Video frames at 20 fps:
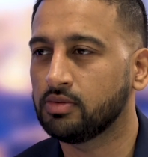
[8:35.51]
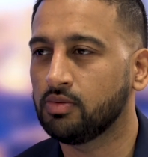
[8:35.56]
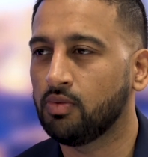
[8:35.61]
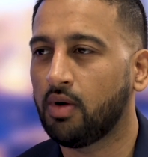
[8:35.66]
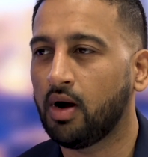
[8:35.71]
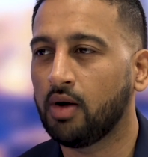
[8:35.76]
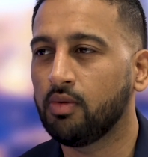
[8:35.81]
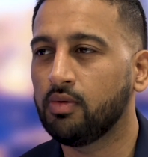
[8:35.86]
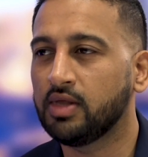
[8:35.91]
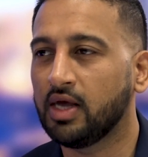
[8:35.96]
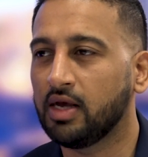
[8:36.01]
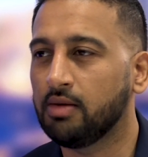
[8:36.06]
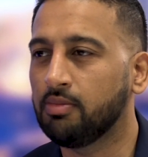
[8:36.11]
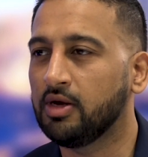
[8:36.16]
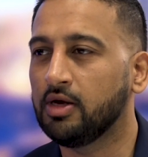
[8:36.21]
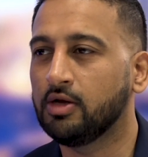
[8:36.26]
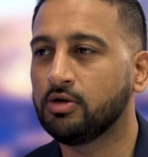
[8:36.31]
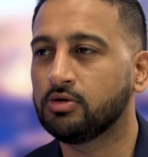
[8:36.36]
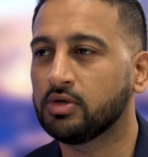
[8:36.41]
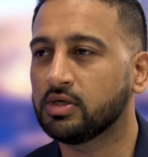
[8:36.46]
why would they
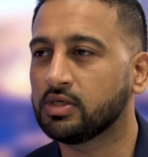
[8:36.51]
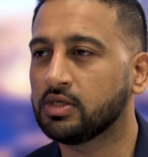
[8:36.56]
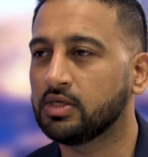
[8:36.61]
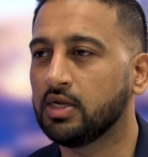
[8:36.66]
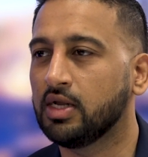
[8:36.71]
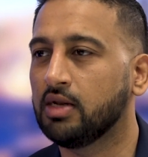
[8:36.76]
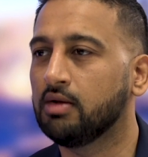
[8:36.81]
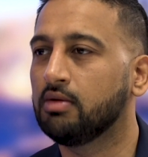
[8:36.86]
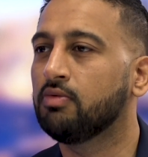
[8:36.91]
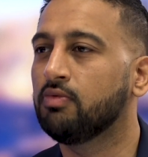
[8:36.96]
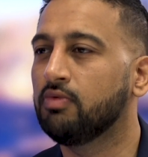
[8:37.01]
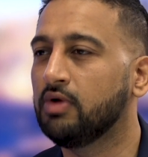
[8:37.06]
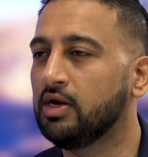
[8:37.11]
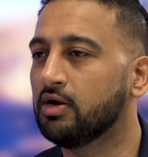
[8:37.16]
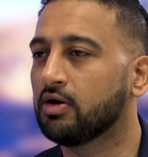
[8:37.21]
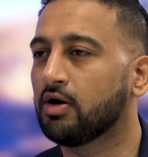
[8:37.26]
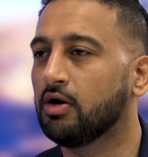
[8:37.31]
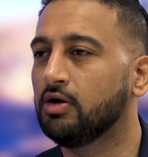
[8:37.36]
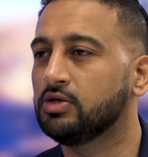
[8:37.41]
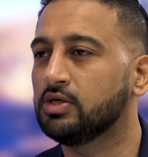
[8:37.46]
be interested in
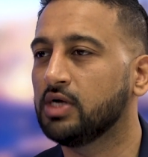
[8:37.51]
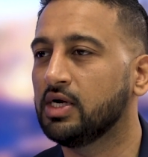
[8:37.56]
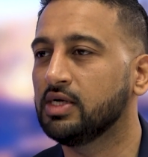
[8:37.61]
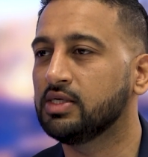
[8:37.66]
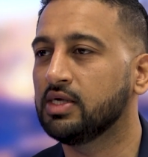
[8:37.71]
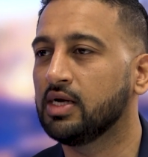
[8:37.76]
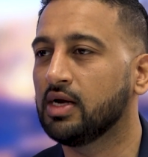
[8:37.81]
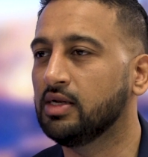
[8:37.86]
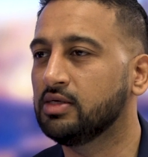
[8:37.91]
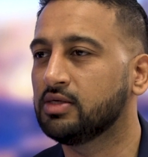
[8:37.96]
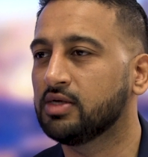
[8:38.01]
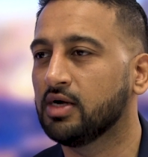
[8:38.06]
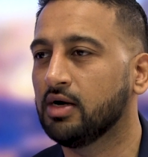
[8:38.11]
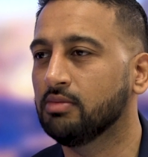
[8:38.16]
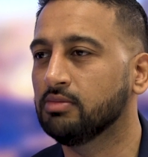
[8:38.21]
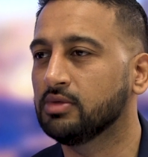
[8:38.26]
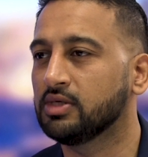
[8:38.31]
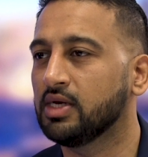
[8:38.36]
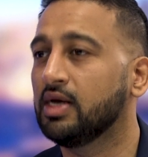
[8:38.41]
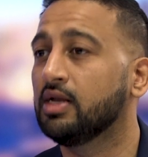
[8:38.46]
renegotiating any
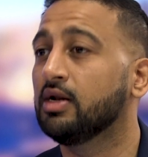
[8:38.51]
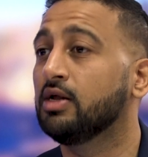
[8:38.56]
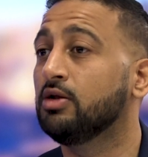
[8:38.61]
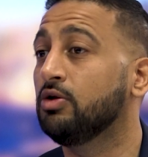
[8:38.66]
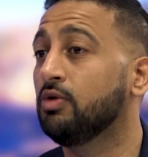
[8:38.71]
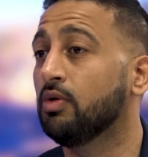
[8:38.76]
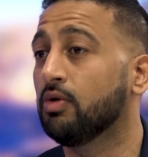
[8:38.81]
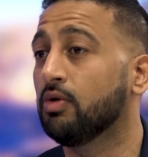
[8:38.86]
terms in a new